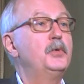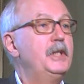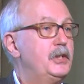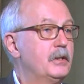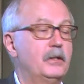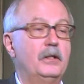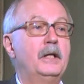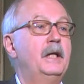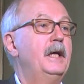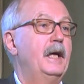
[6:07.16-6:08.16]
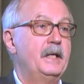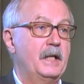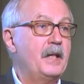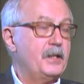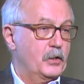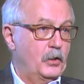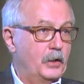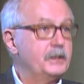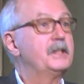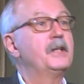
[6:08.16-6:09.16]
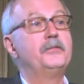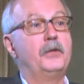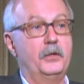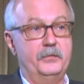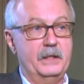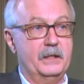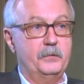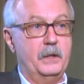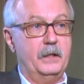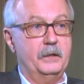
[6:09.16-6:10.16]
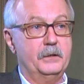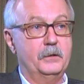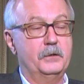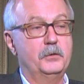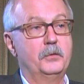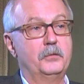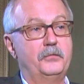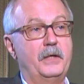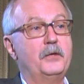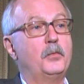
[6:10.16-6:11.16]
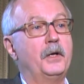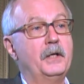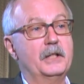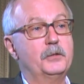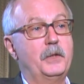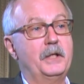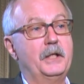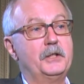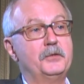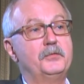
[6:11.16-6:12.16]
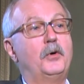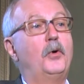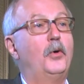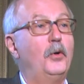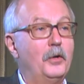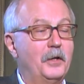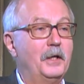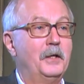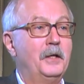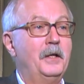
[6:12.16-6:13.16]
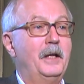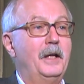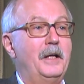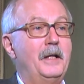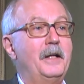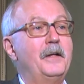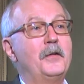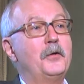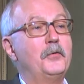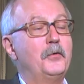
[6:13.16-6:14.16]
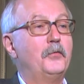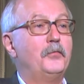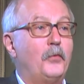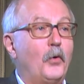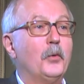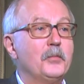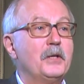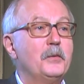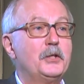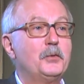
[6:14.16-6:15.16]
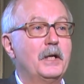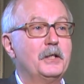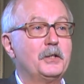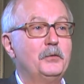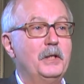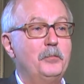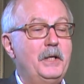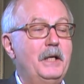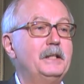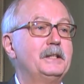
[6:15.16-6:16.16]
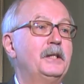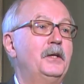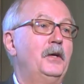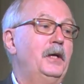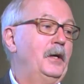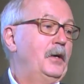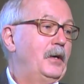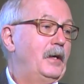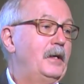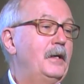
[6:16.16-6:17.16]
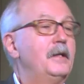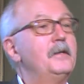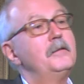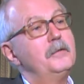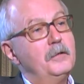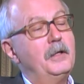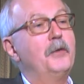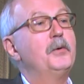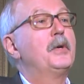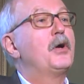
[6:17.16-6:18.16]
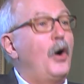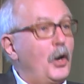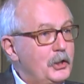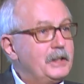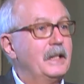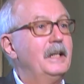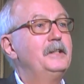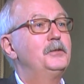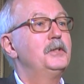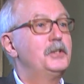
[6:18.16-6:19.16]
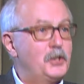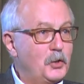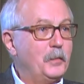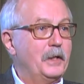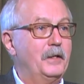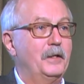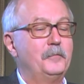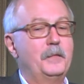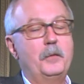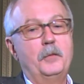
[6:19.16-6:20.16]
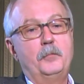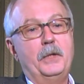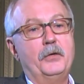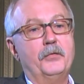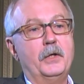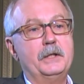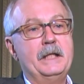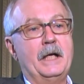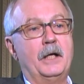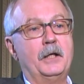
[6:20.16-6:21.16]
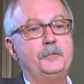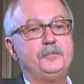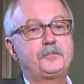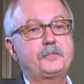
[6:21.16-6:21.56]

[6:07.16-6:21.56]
regional, and other causes involved as well. So to find one explanation for all forms in which religion reappears, I would be cautious at least to assume it. But of course there are...